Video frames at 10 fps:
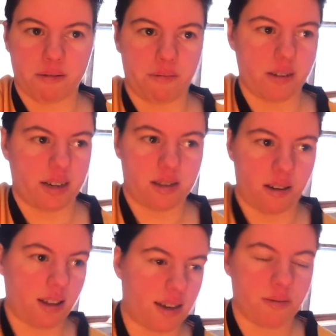If you guys
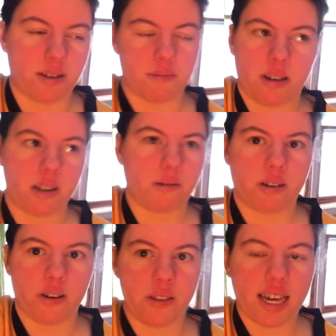saw last week's vlog, you
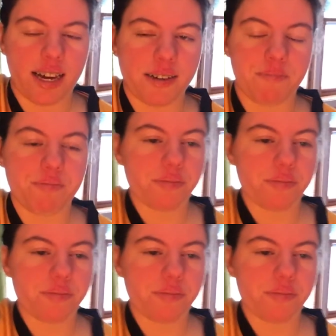would know that.